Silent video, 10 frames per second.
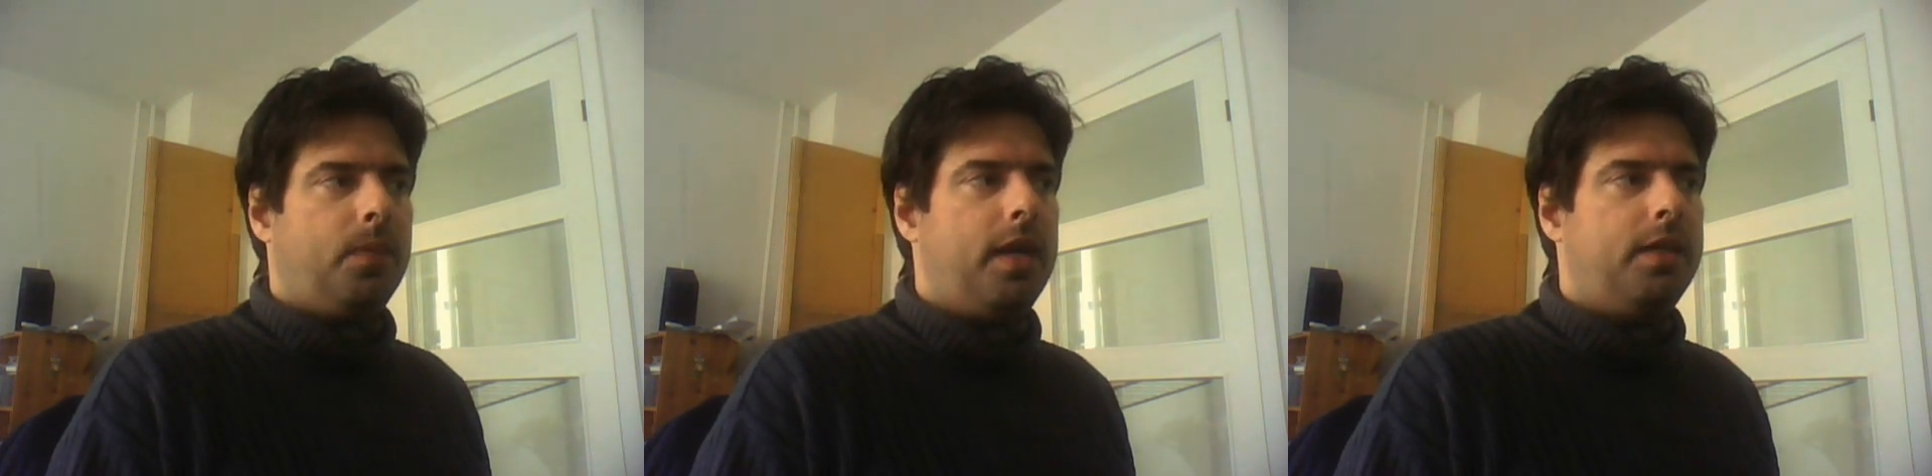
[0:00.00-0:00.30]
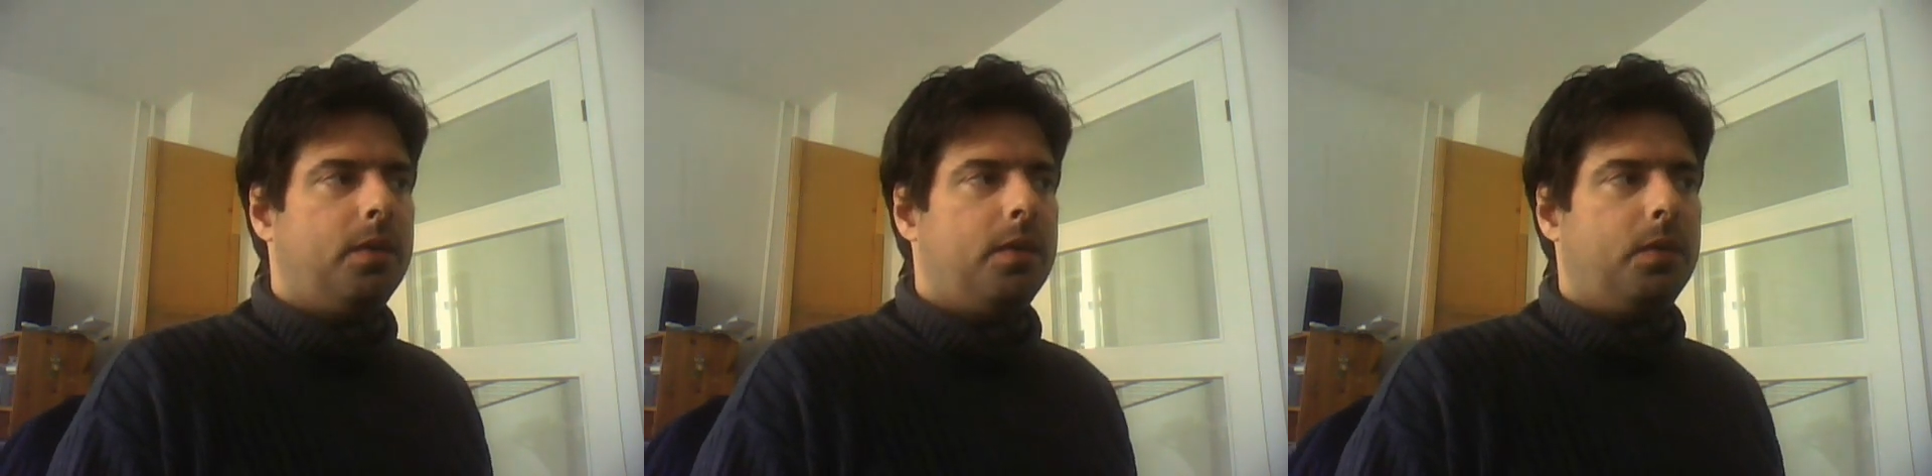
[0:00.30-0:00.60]

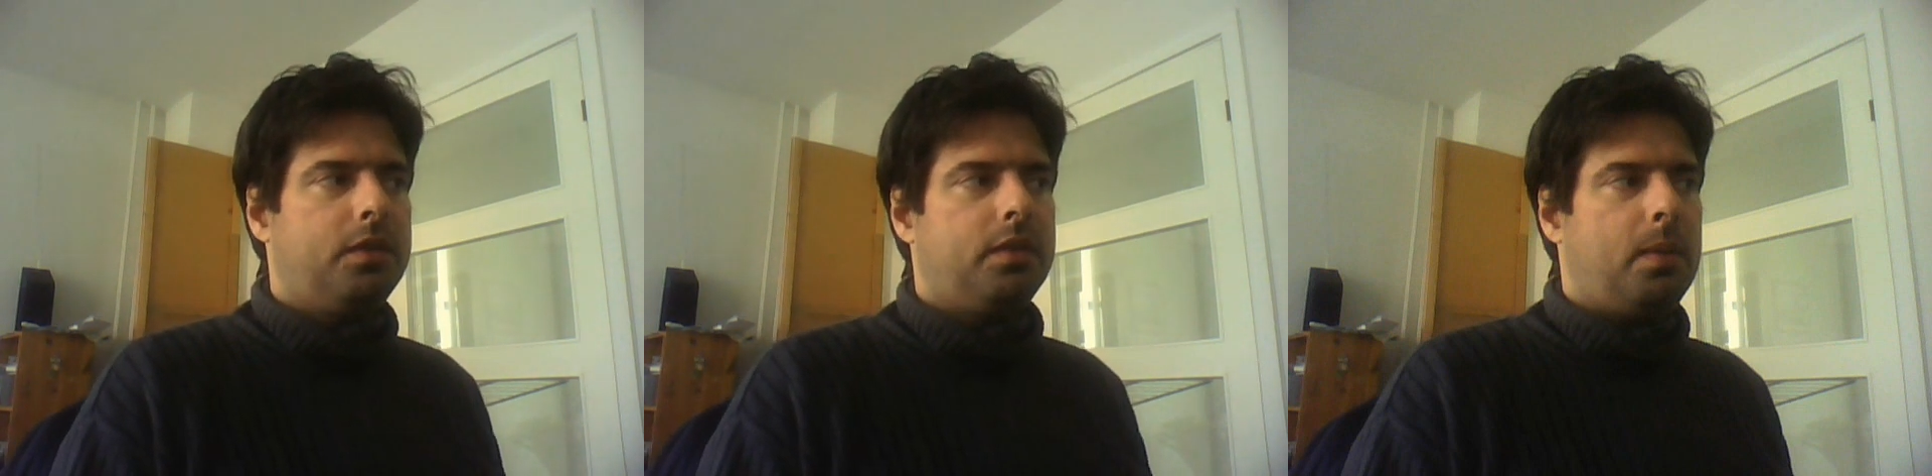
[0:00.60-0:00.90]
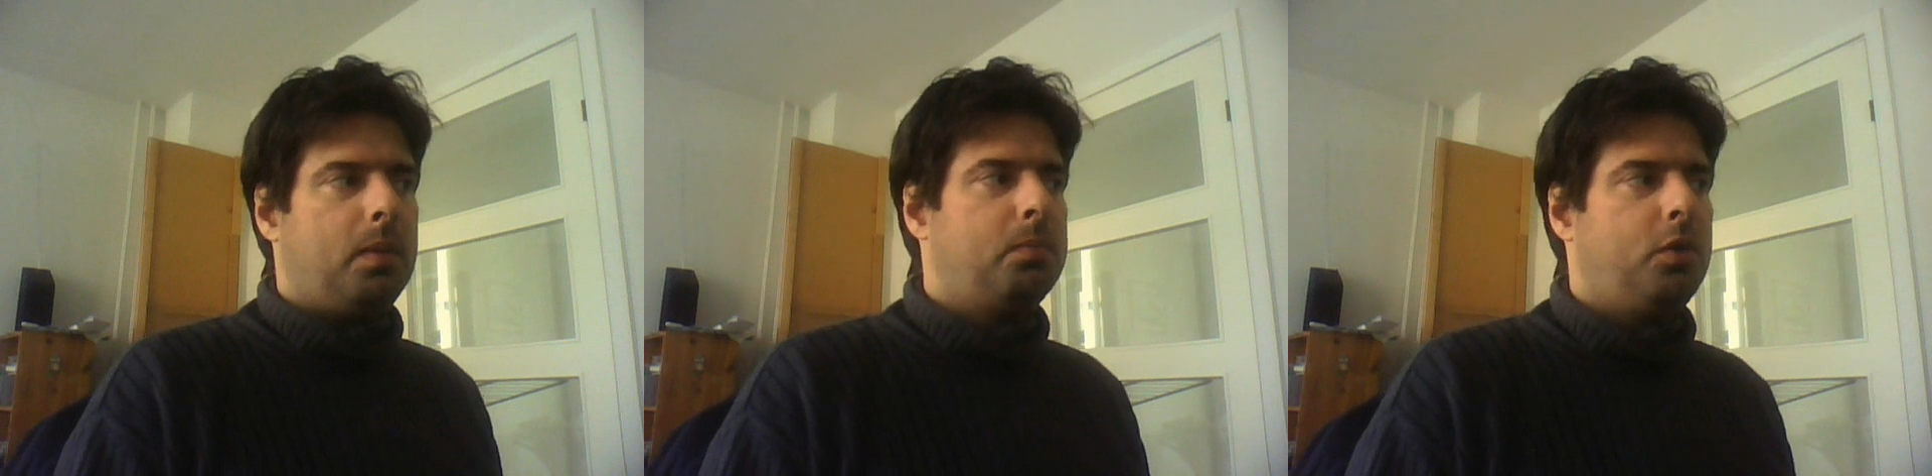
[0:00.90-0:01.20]
AJ will
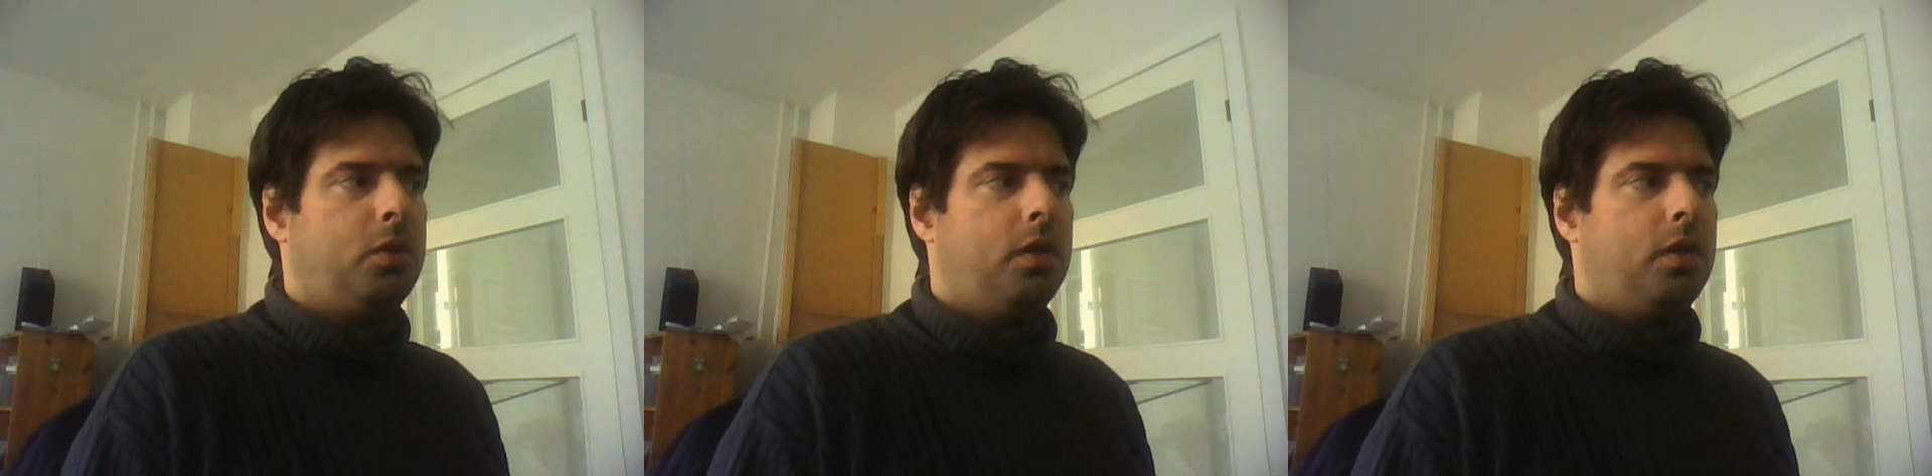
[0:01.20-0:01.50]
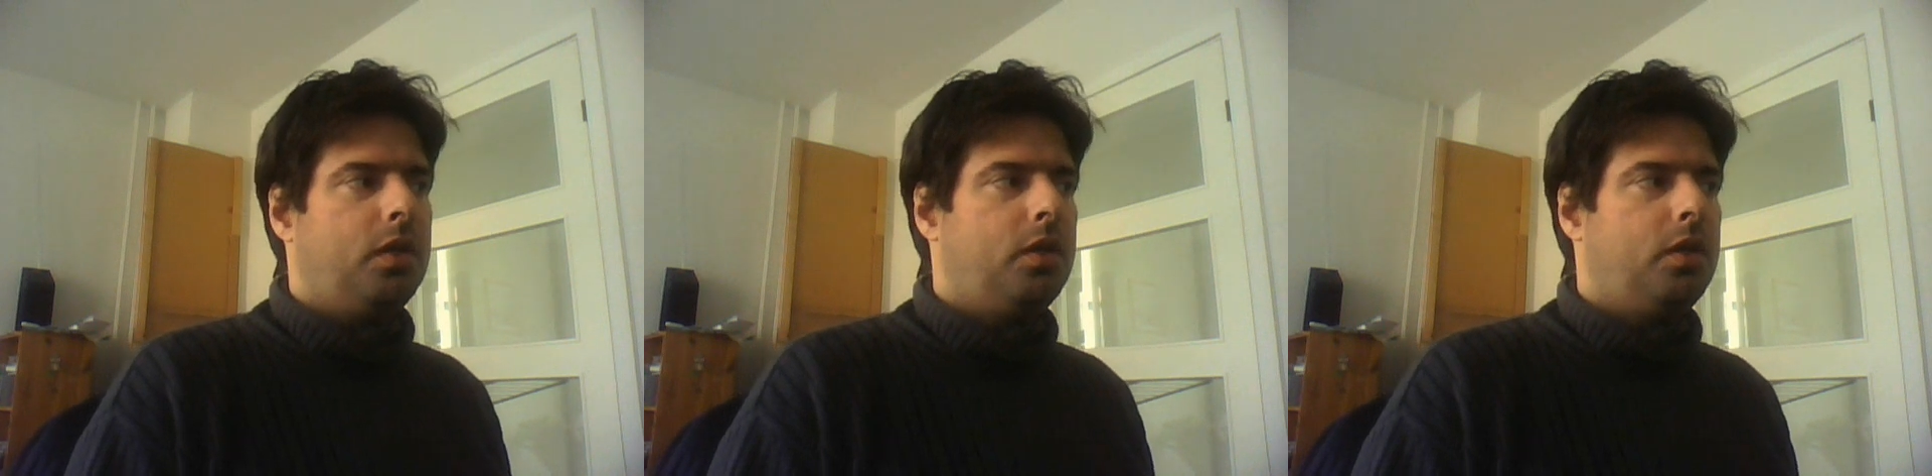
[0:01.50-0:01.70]
step up to